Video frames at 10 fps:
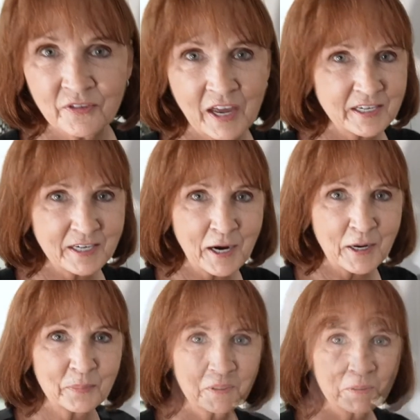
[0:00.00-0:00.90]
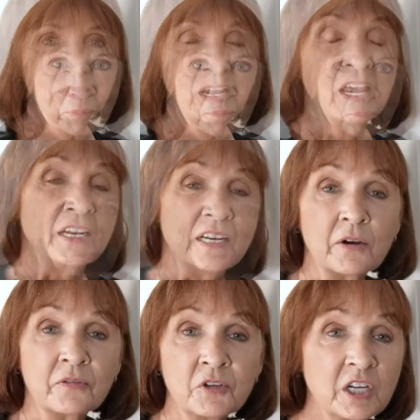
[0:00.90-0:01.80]
that knob. Now,
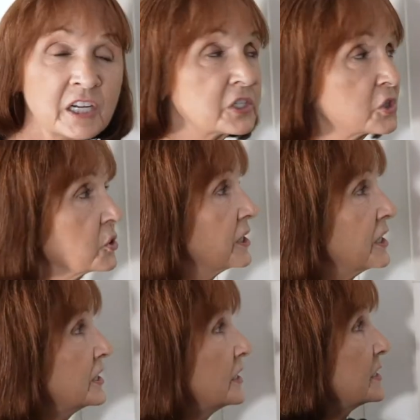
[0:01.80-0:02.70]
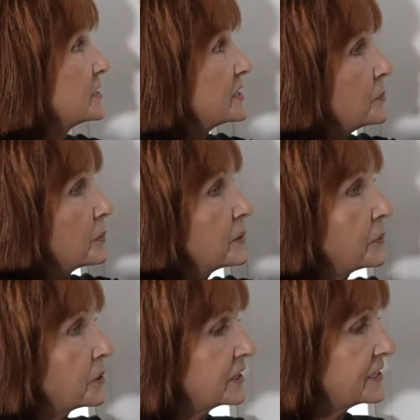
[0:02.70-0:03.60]
if you need a screen, simply
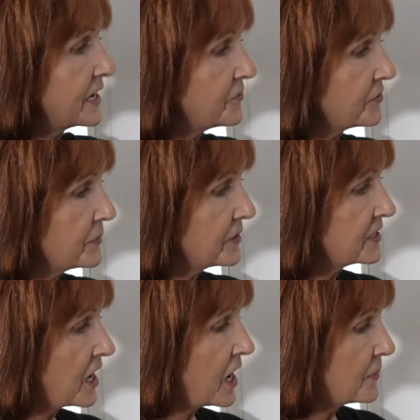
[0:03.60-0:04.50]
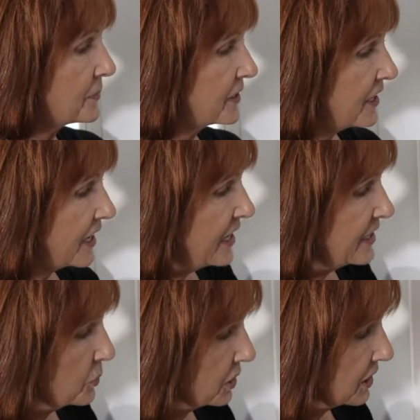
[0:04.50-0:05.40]
pull it down from the top and
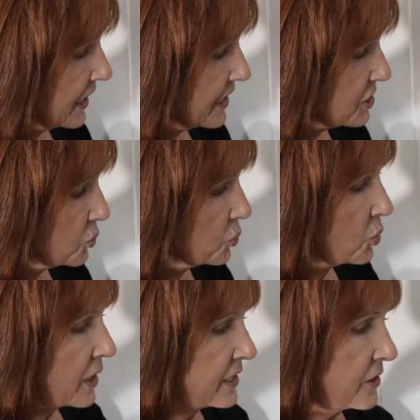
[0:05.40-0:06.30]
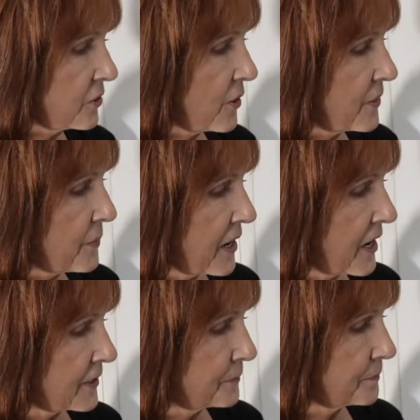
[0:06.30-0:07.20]
it will latch right here on the
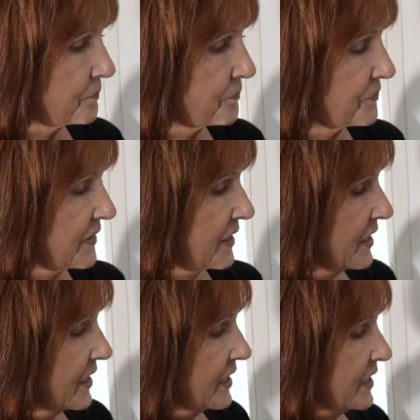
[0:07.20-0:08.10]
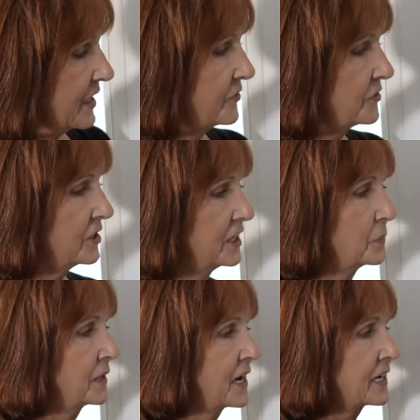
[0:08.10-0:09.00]
bottom. If you need a
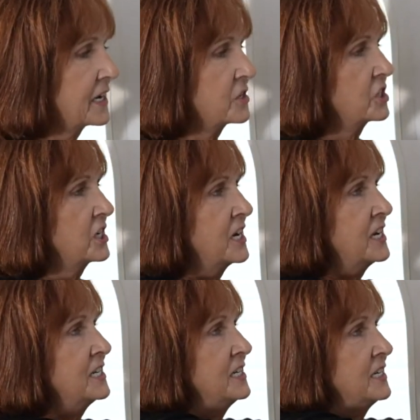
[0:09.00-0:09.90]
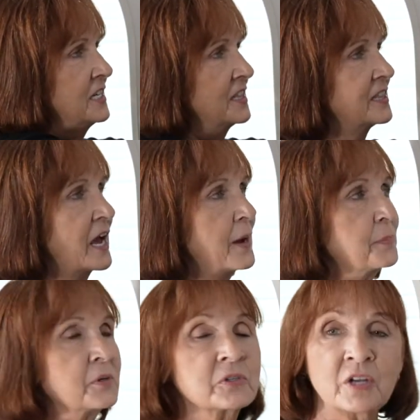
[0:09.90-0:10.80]
blackout shade, that
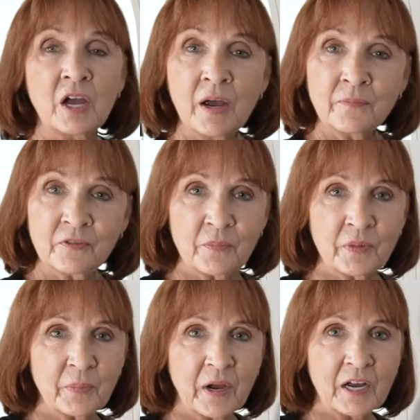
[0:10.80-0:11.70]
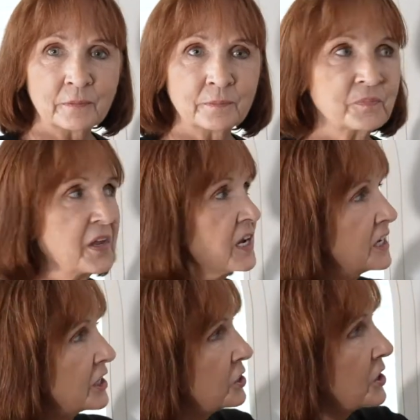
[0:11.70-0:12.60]
pulls up from the bottom.
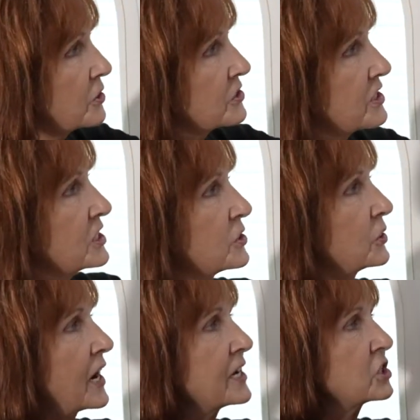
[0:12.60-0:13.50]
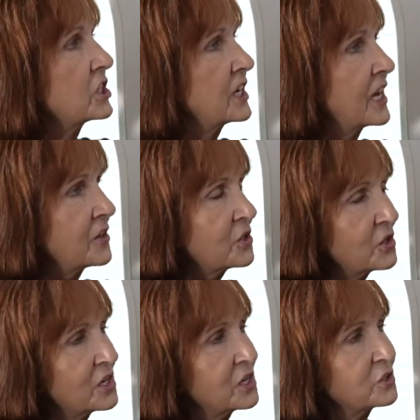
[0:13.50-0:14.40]
Now you notice these are latched together,
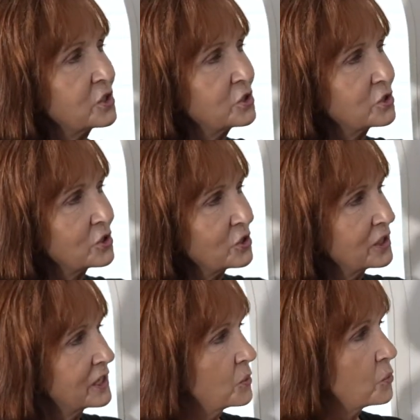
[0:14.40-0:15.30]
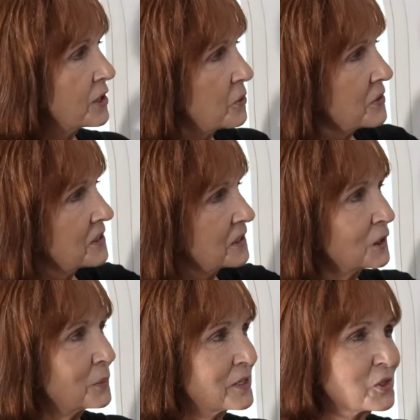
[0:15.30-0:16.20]
so you certainly can work with a
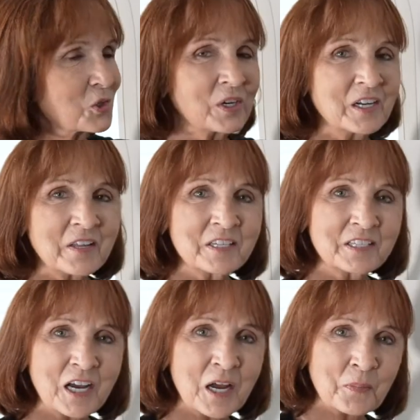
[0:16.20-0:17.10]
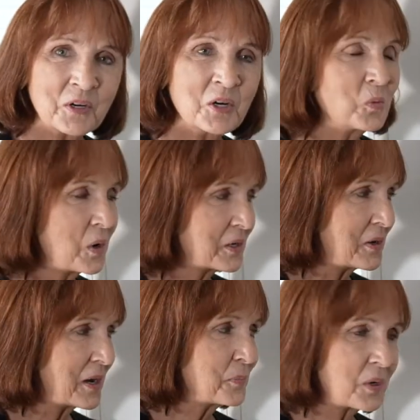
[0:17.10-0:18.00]
little bit of screen on the top while you
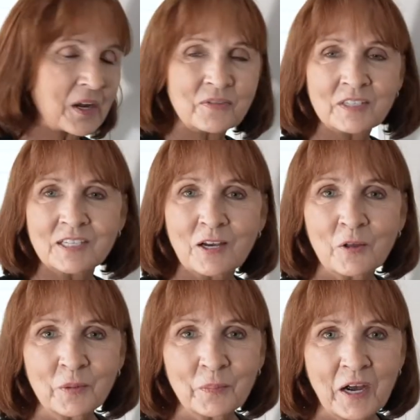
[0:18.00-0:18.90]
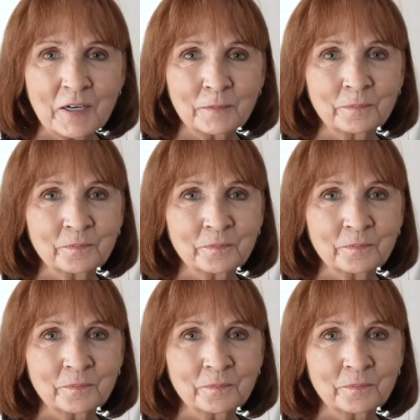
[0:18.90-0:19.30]
have privacy on the bottom.